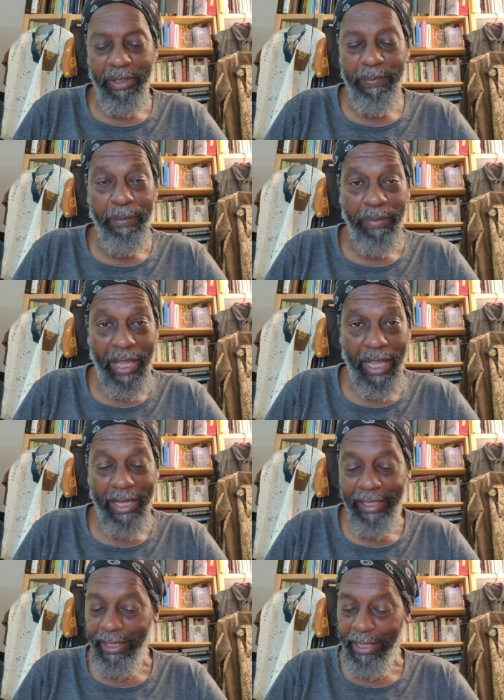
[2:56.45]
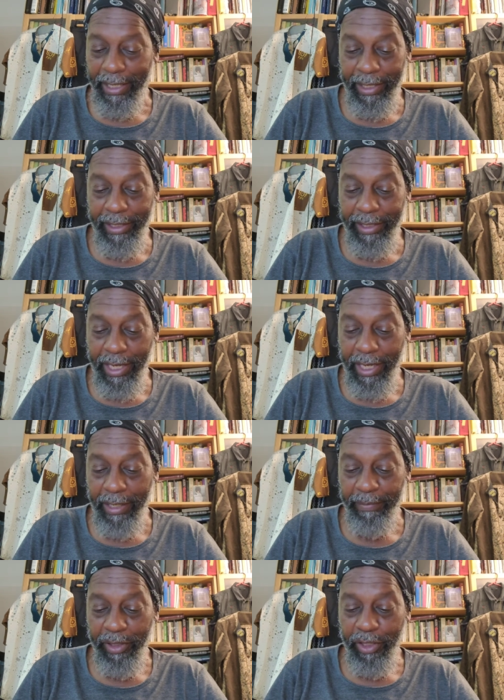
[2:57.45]
be prepared at any
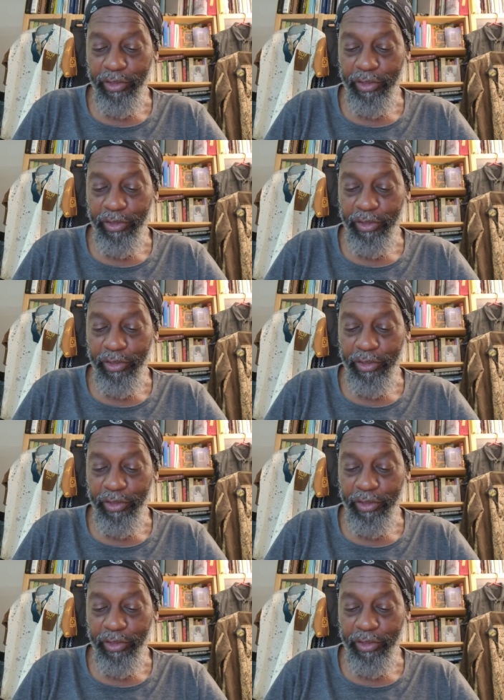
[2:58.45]
time